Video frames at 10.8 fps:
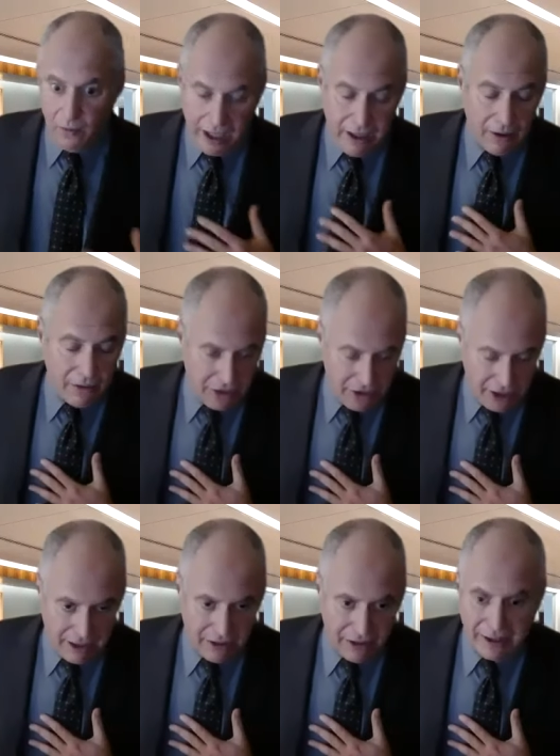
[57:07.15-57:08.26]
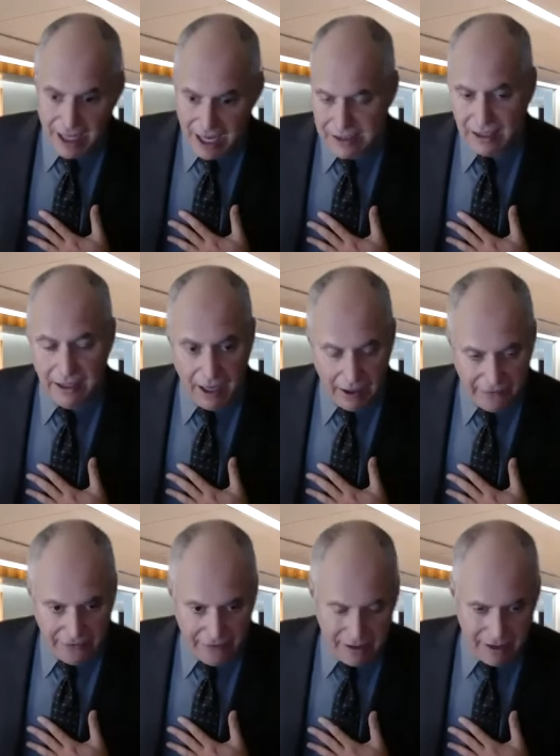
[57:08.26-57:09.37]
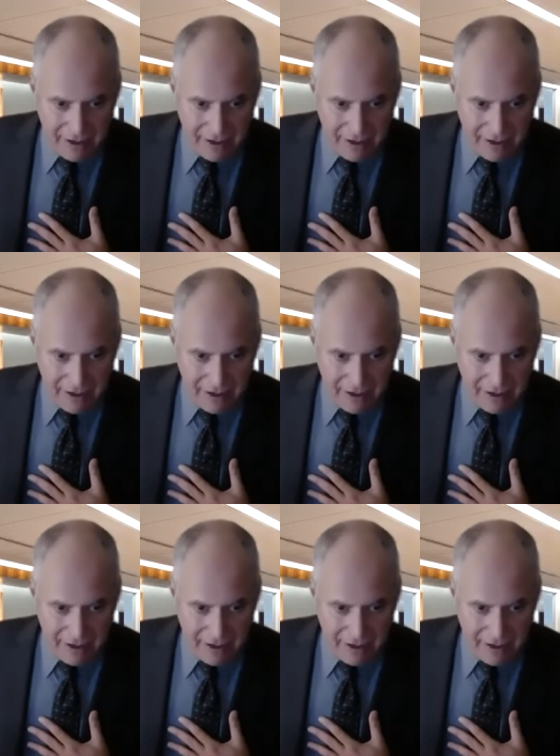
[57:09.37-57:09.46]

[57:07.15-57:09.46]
We don't think that that's enough.